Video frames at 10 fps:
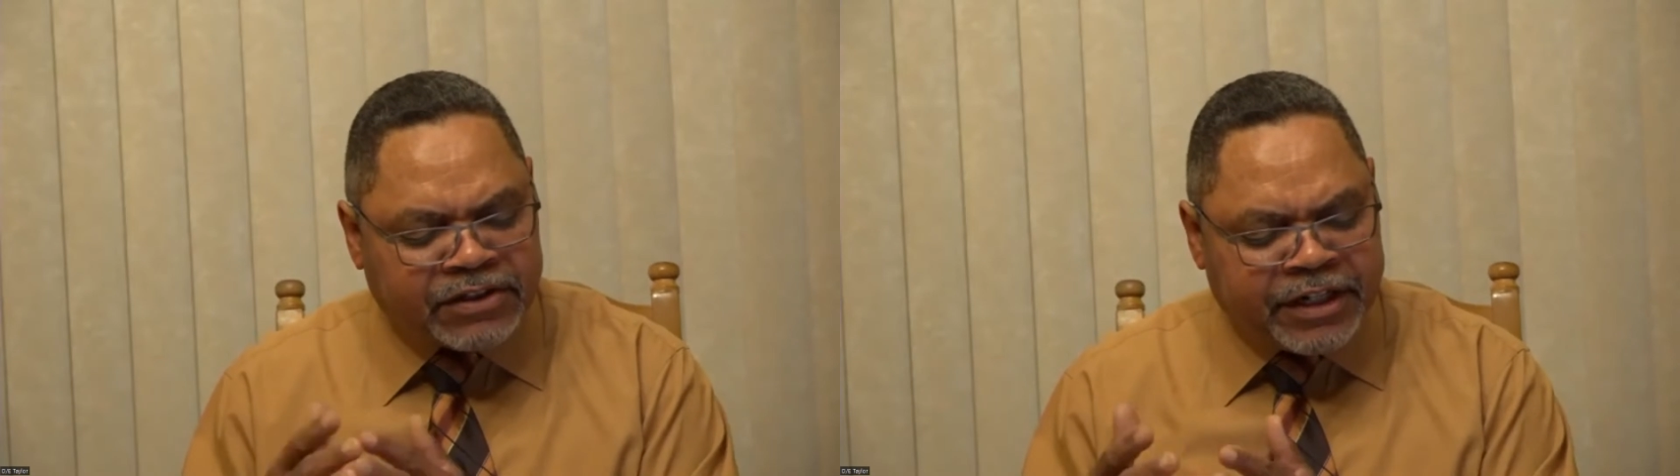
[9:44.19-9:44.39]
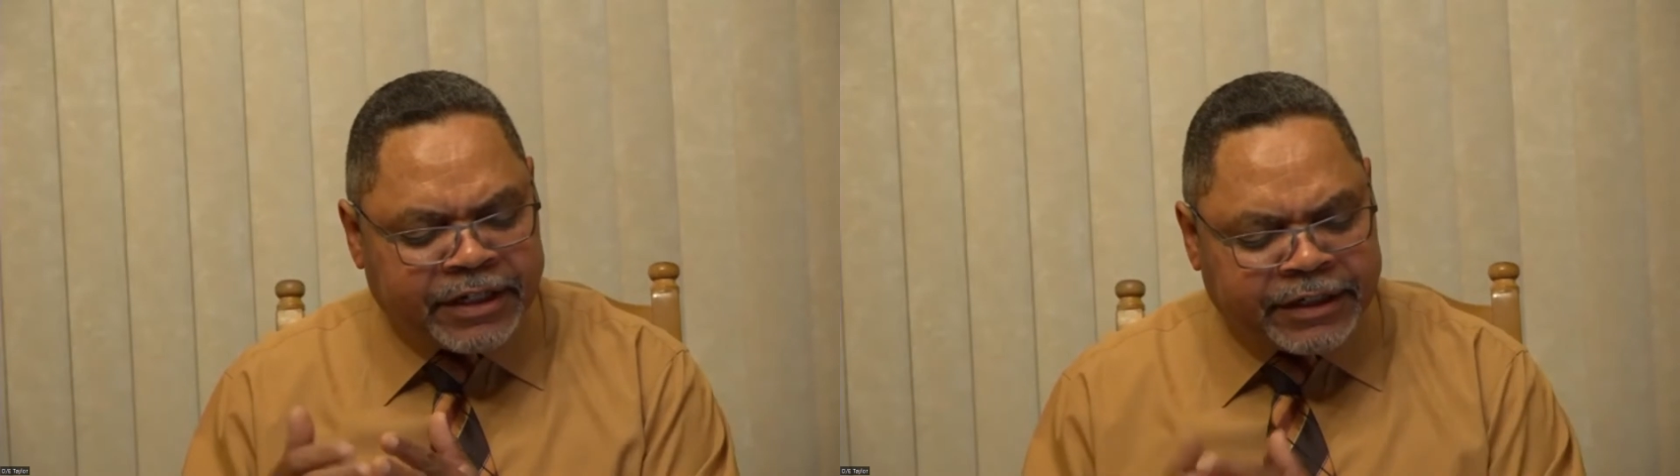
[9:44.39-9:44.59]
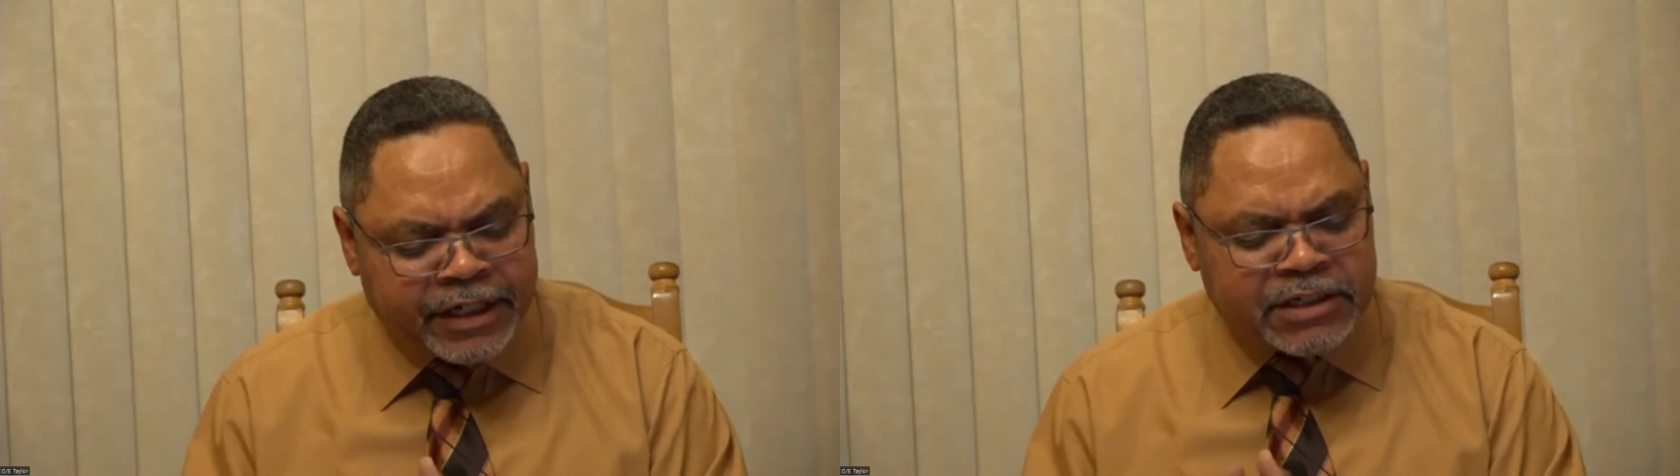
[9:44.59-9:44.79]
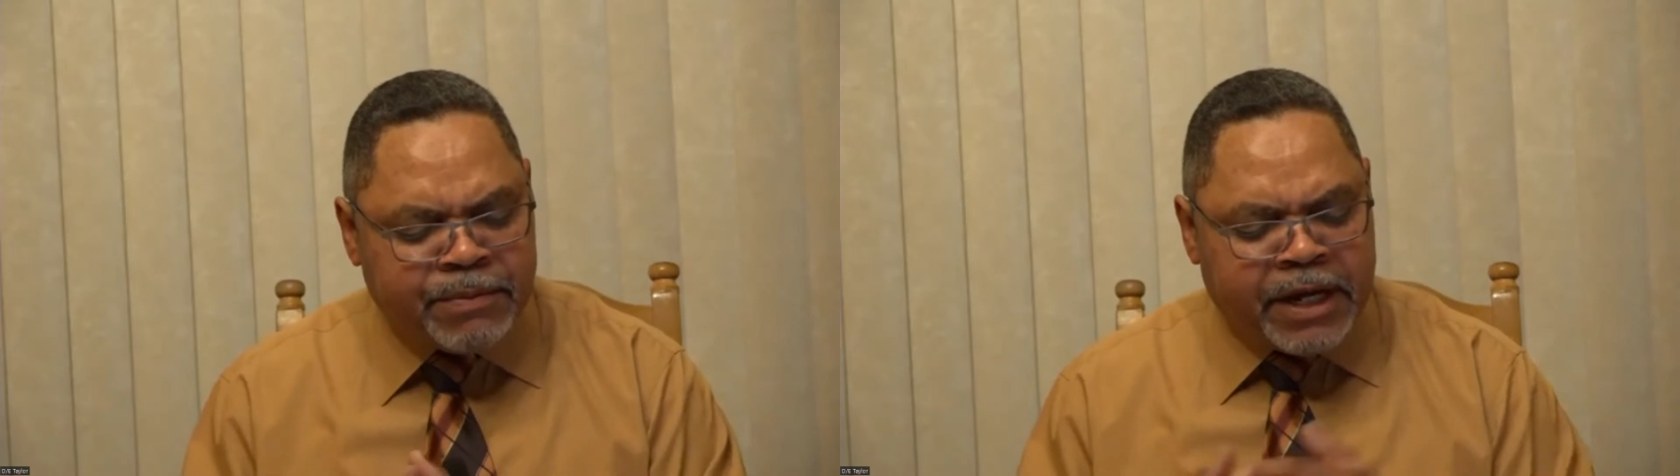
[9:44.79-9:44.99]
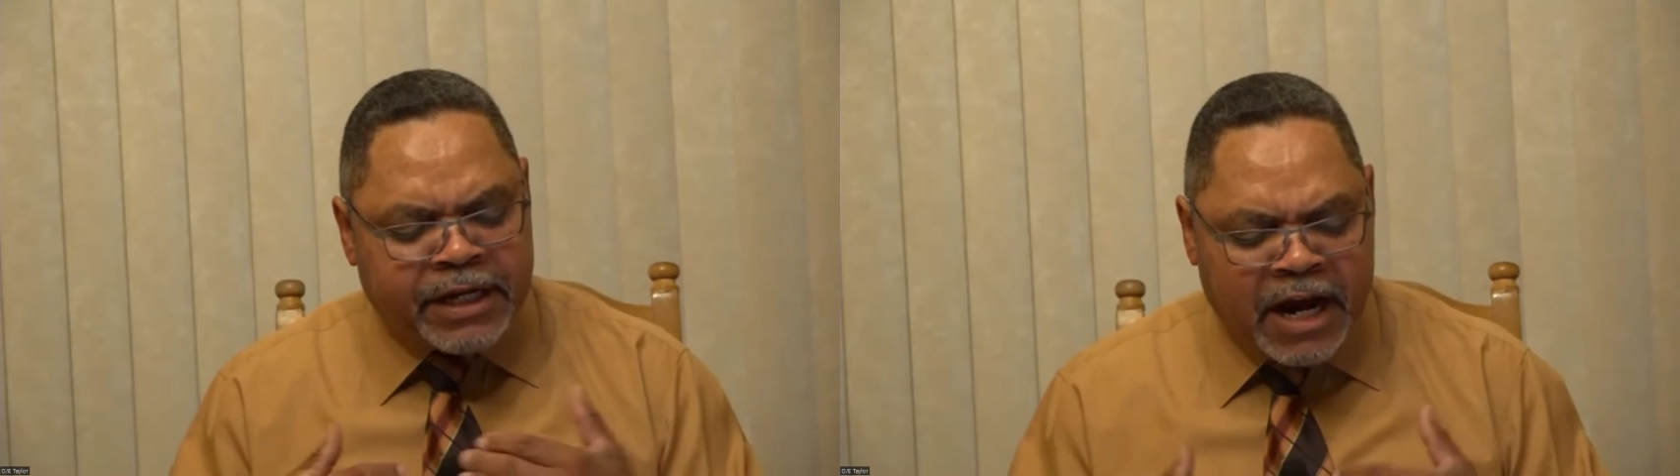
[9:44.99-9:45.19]
sin against
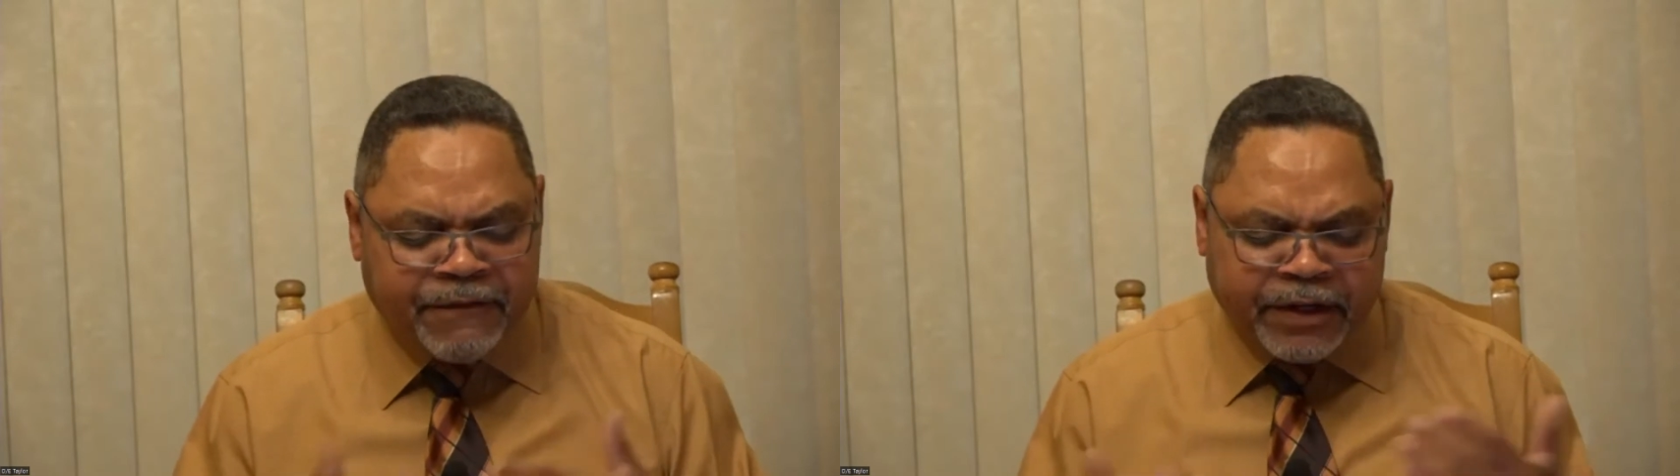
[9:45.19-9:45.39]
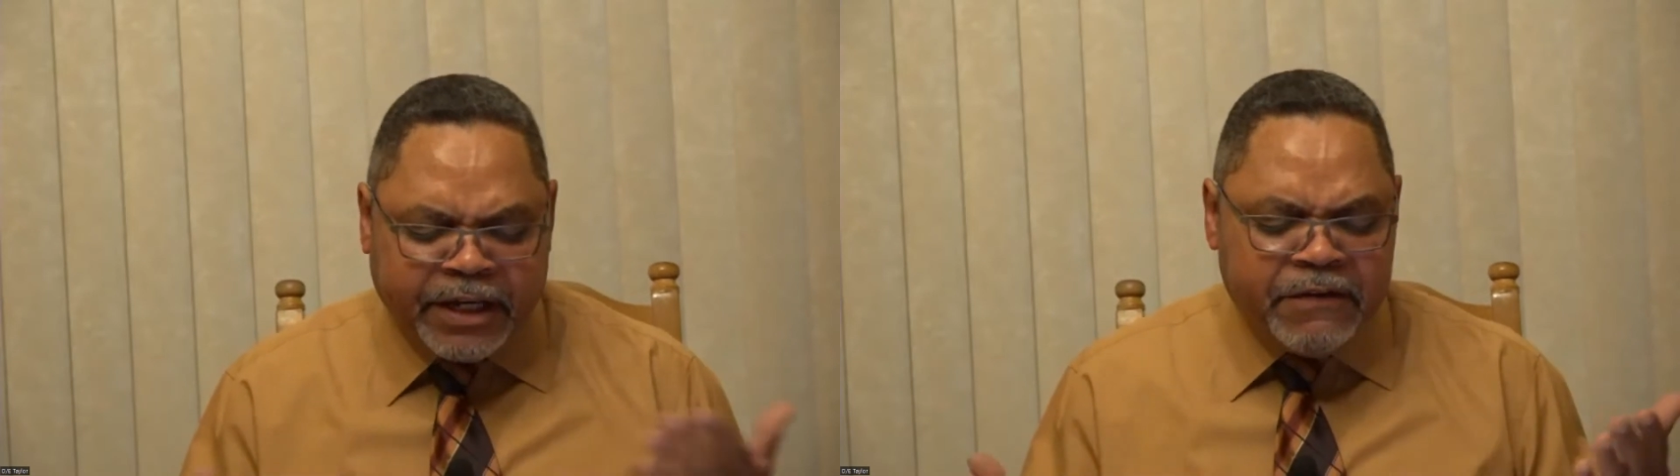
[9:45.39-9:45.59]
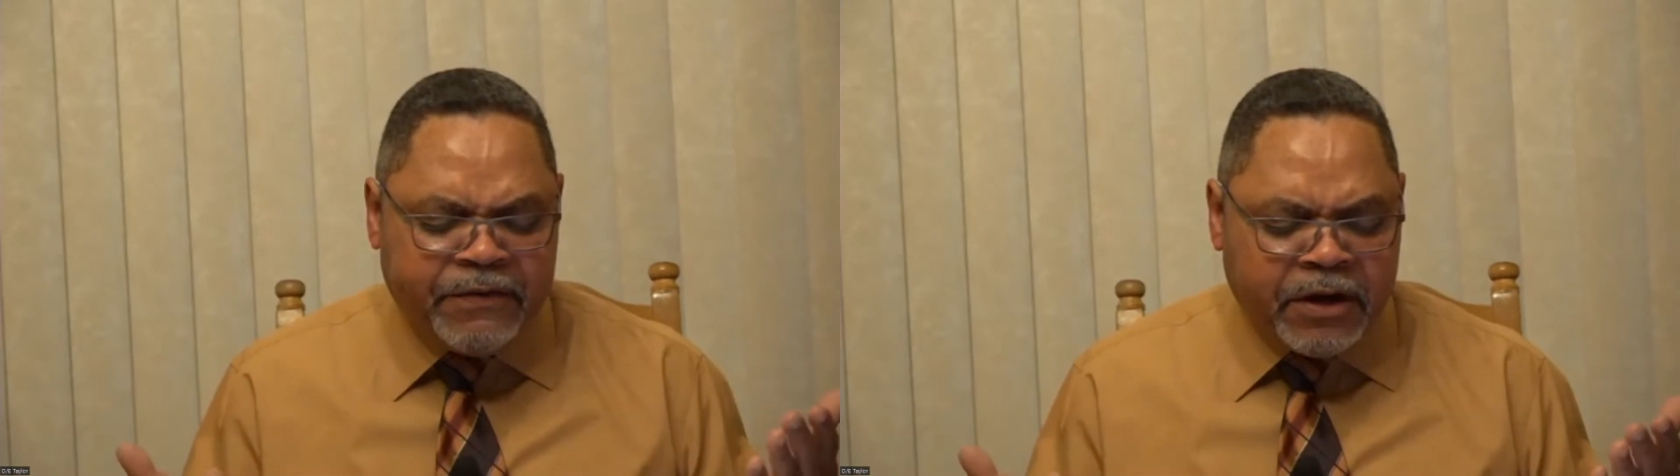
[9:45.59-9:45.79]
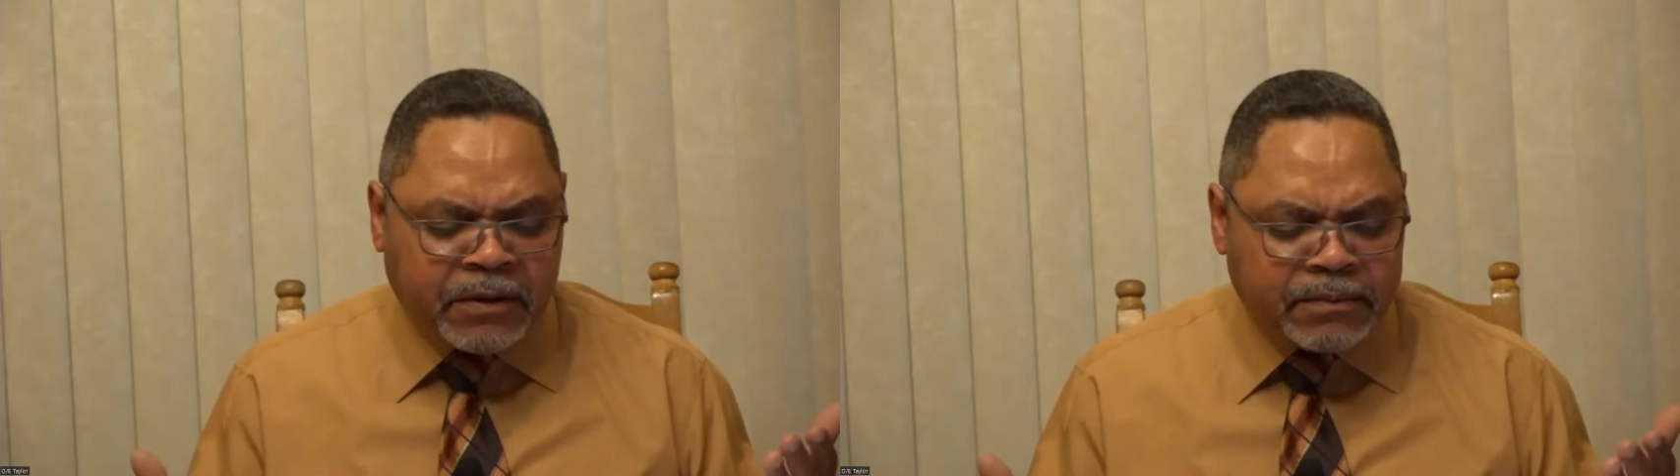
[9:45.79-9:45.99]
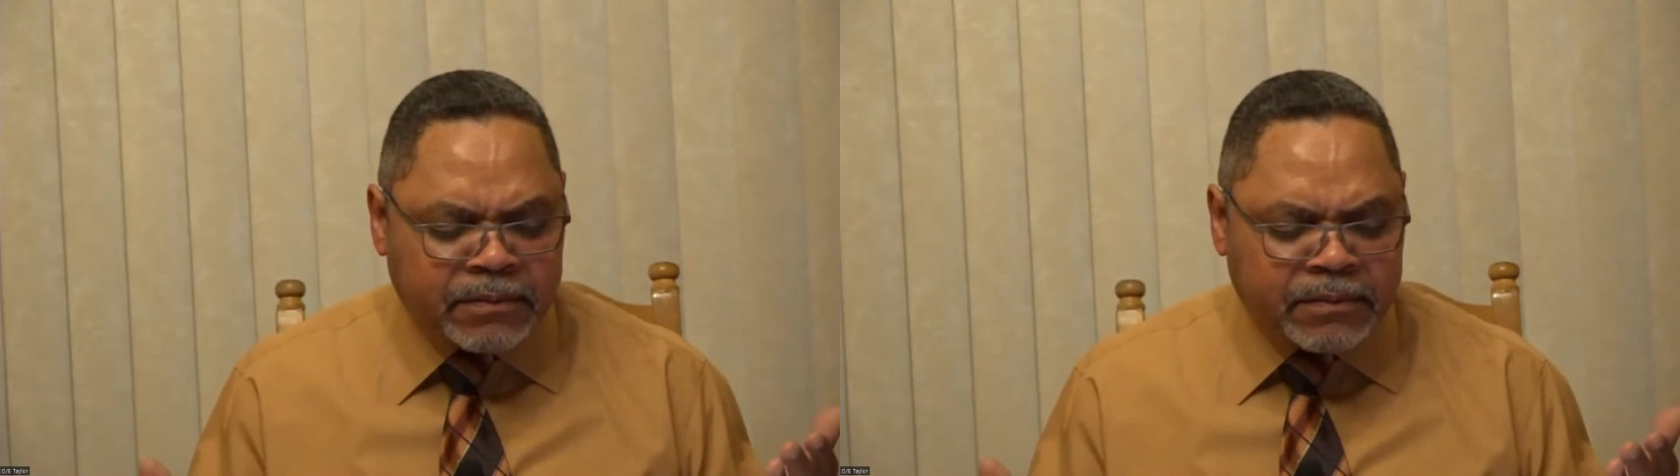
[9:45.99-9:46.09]
me and I forgive him?